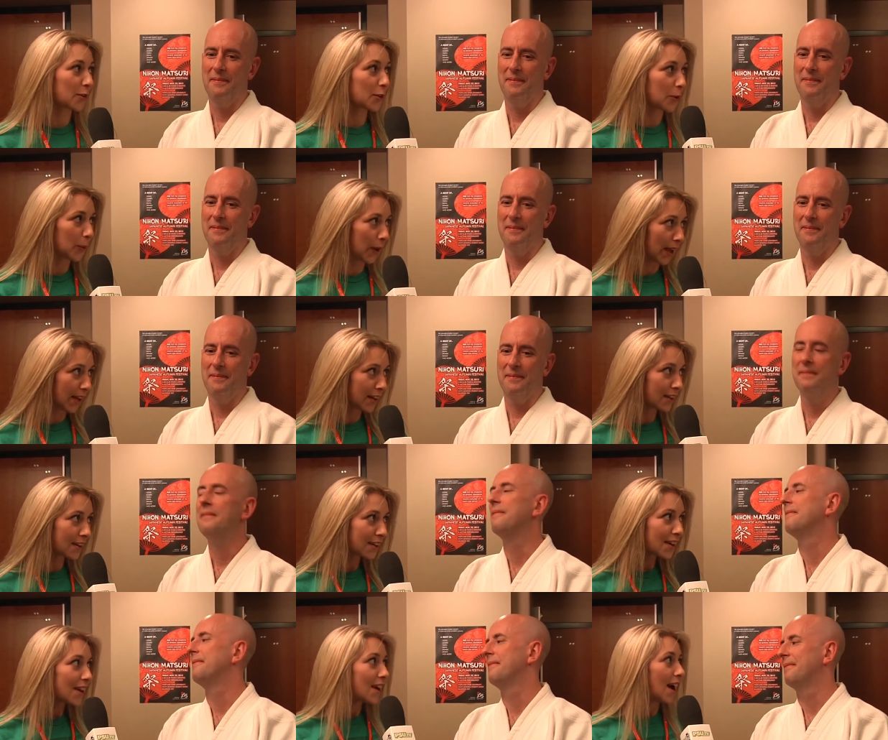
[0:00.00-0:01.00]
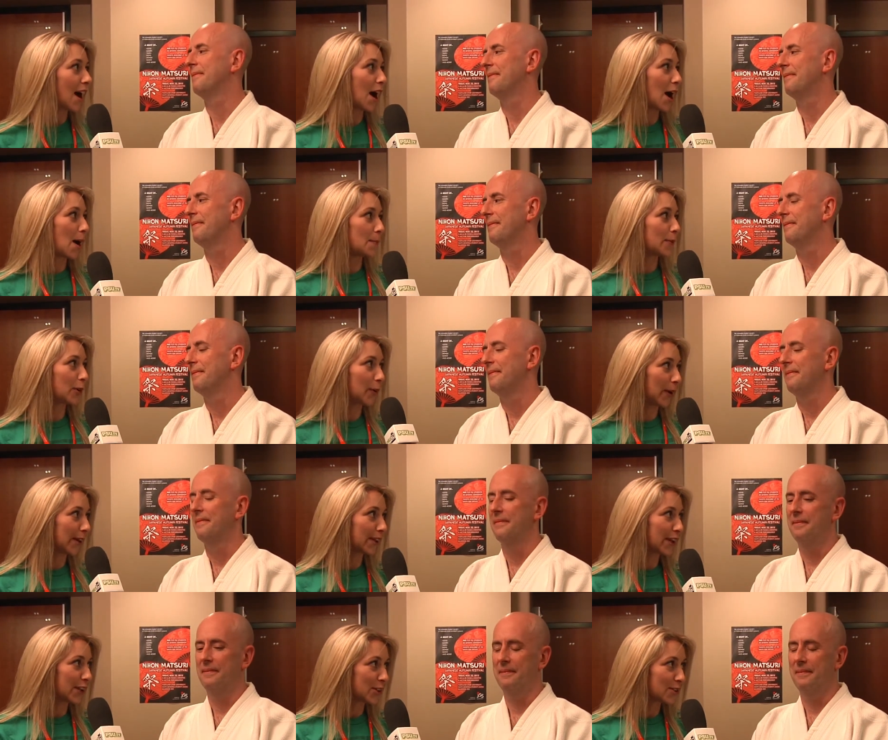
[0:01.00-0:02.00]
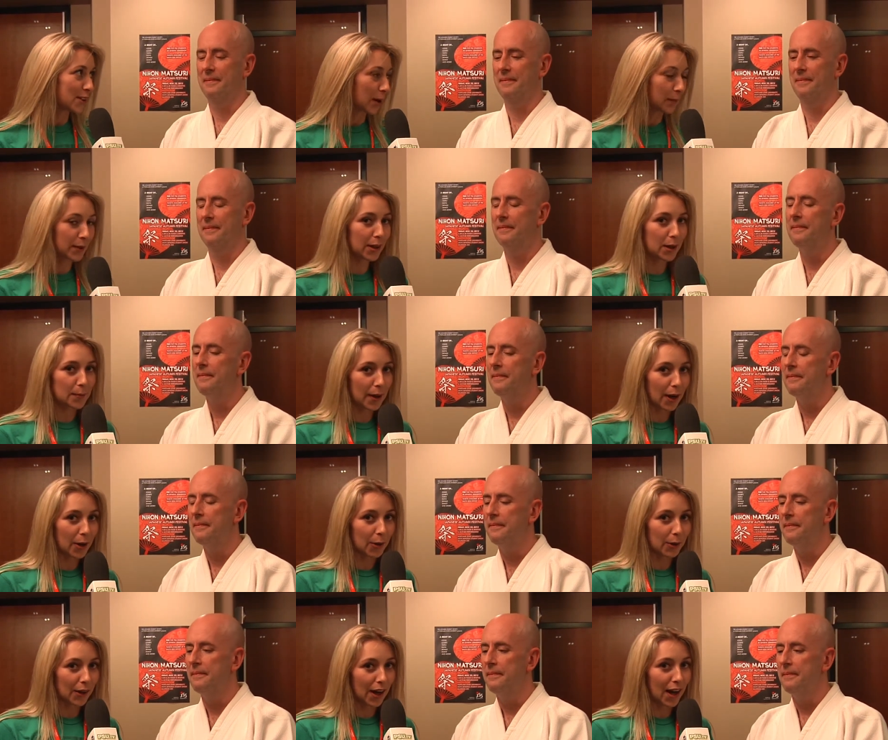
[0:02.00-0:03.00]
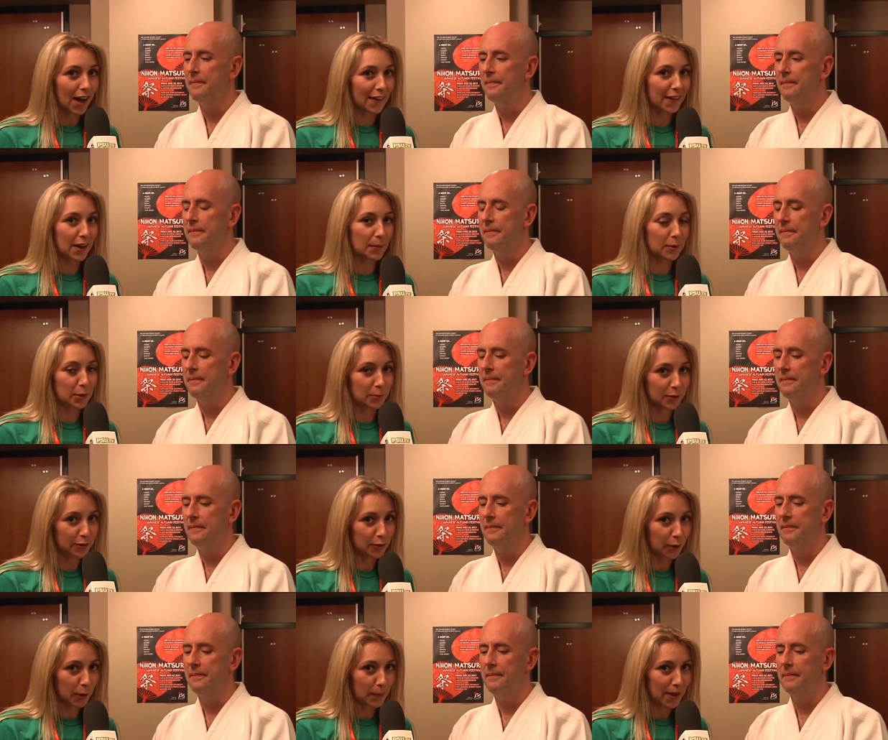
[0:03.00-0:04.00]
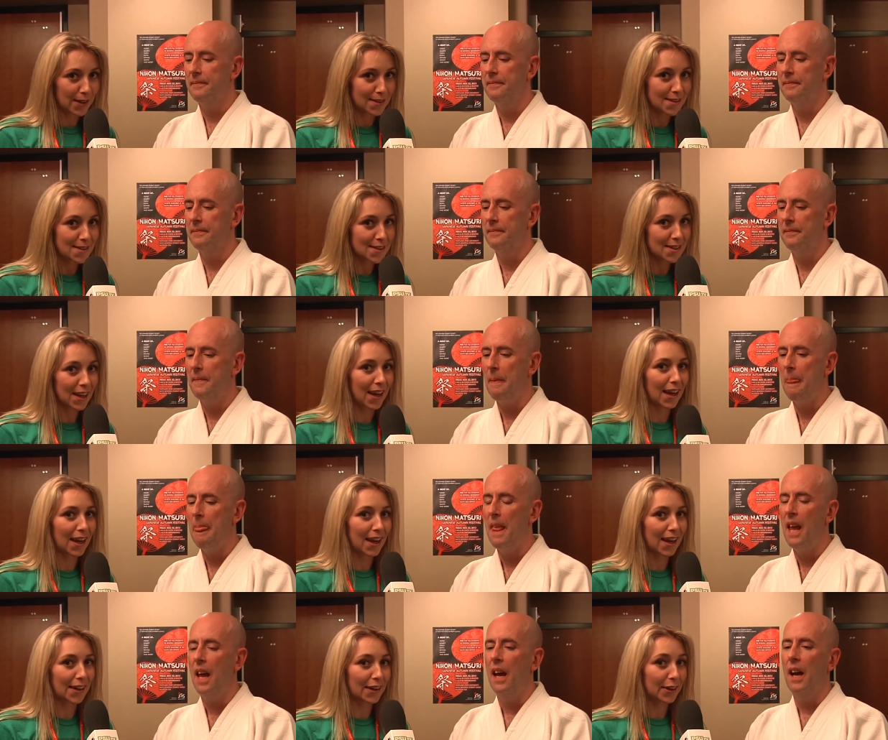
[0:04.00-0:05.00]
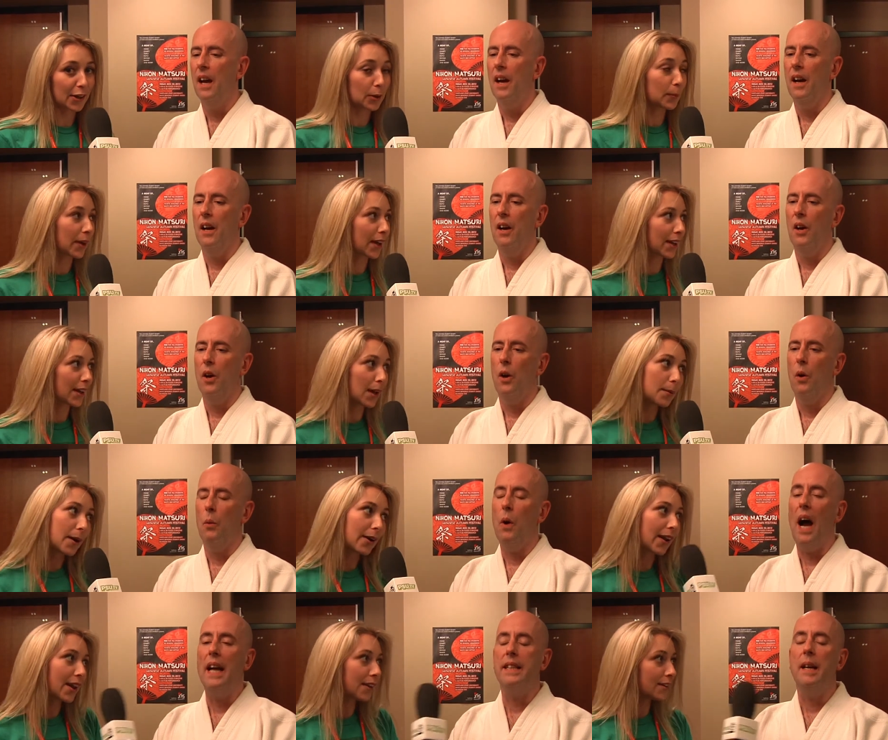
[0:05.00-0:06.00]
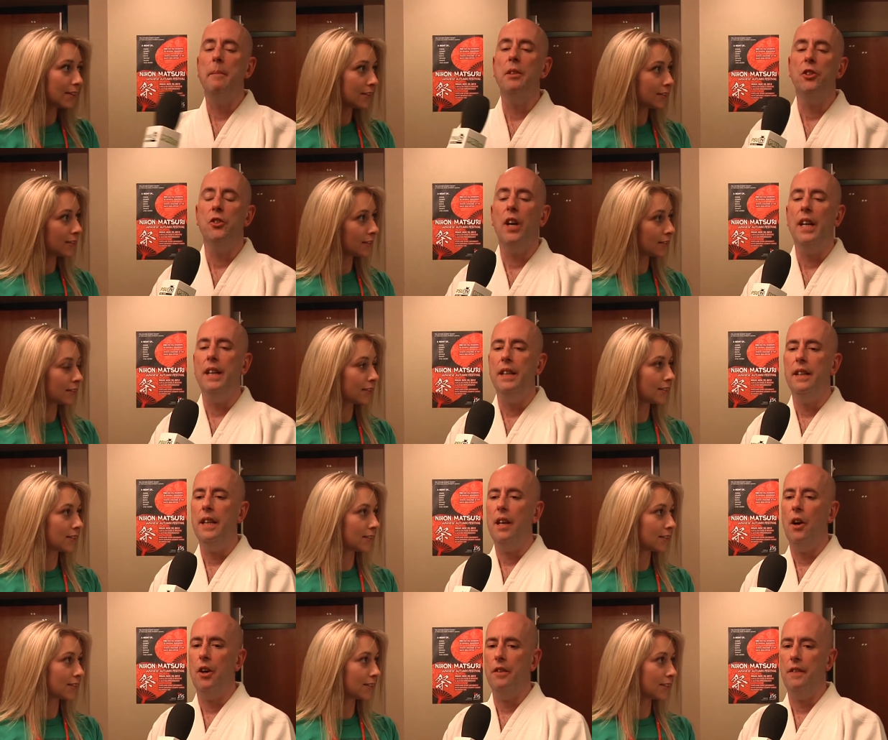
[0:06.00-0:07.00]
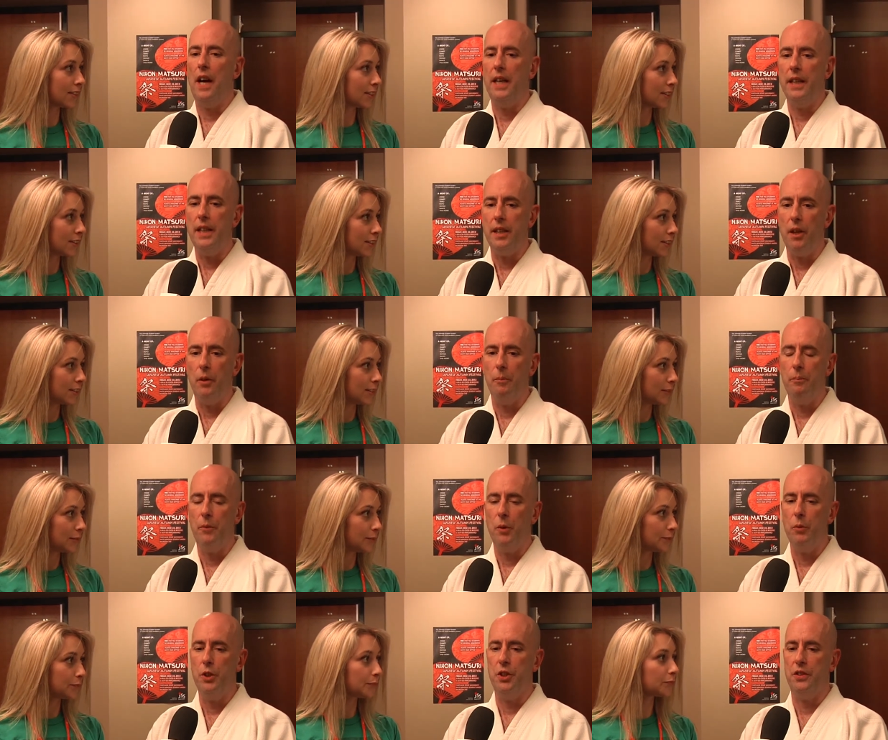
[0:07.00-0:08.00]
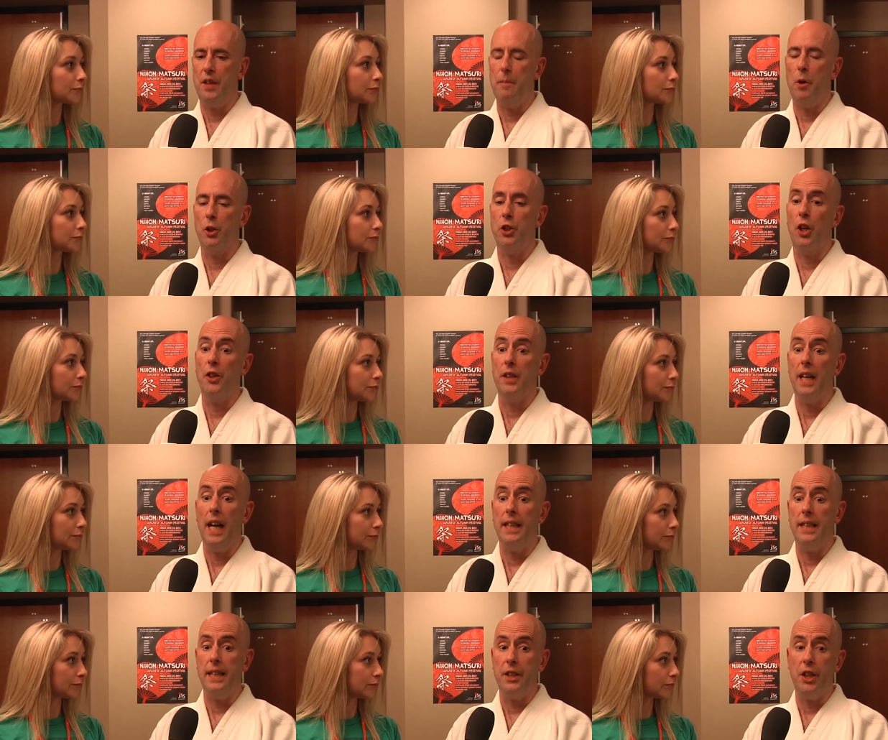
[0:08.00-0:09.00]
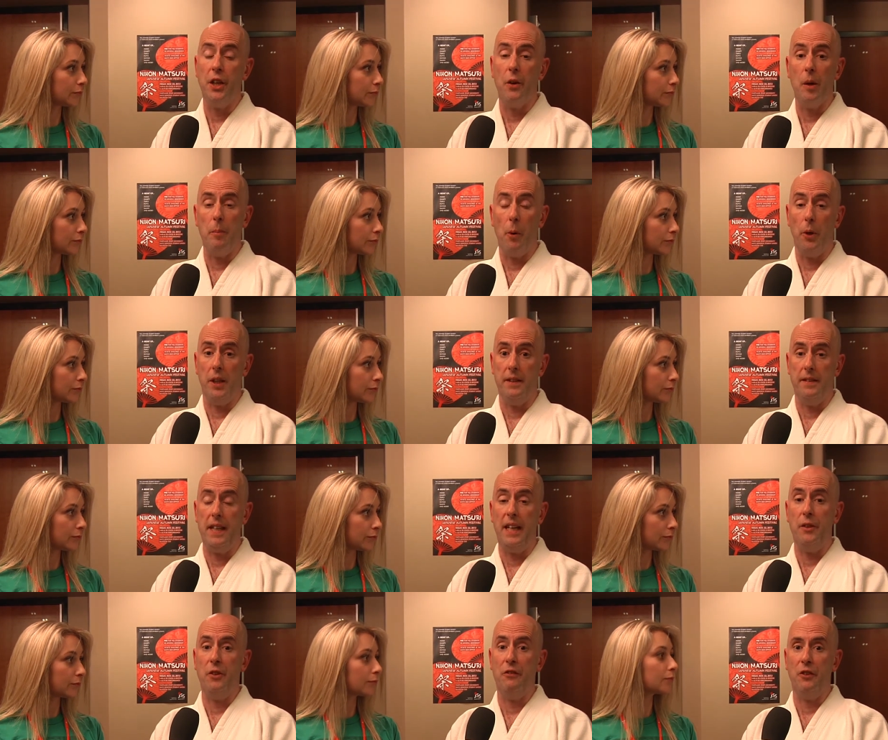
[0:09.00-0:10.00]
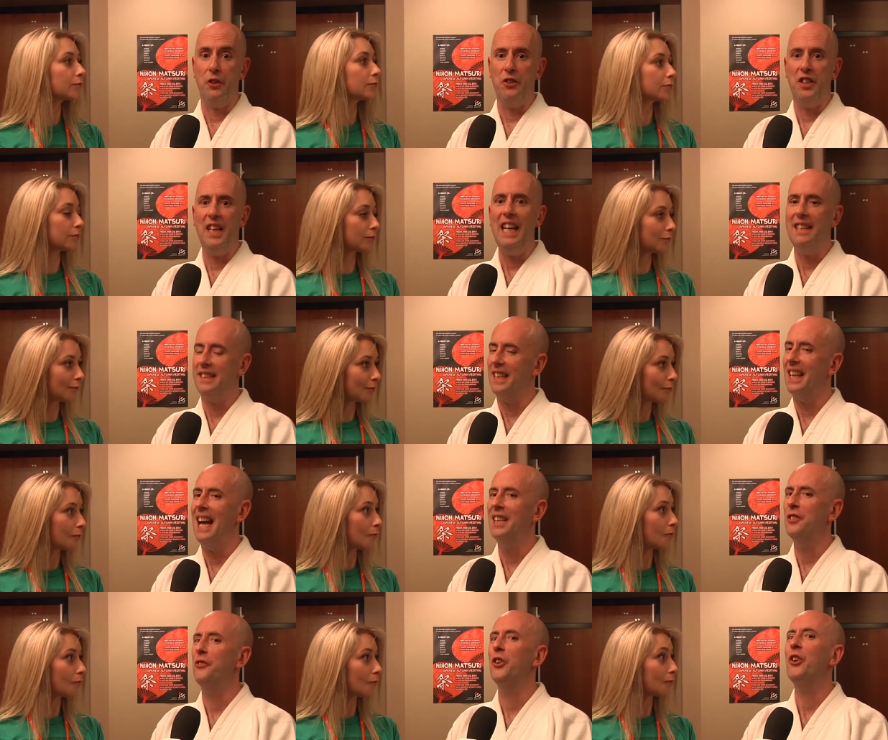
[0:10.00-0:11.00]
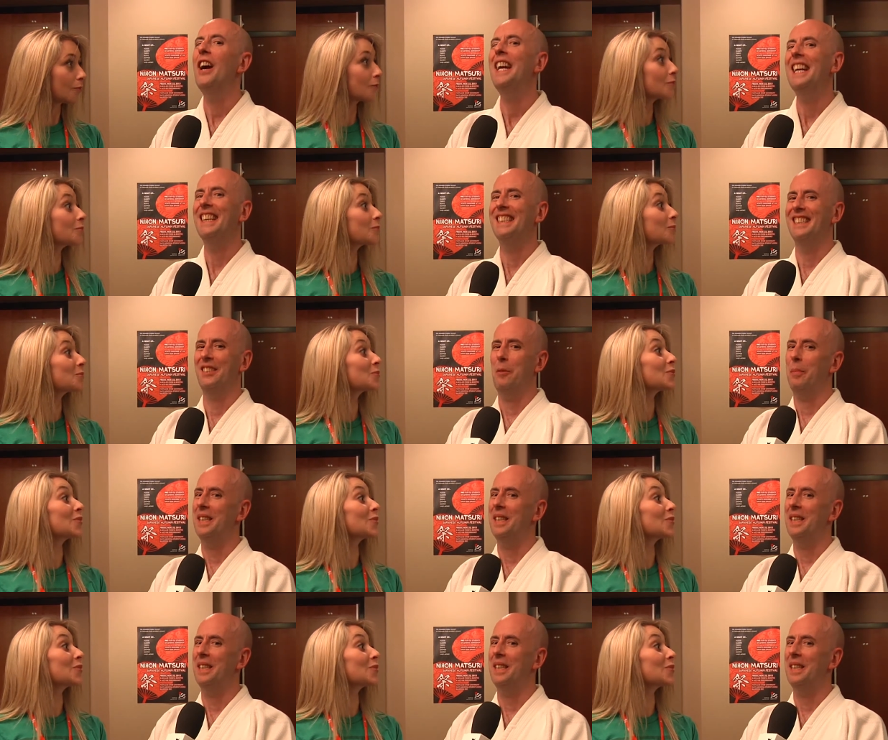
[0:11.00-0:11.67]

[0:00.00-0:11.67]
Speaker 1: with Quinn. Um, Quinn, can you tell me about uh, the name of your performance and a little bit about
Speaker 2: it? I demonstrated the art of Aikido, which is a martial art that I teach here at Portland State University as a class for credit, so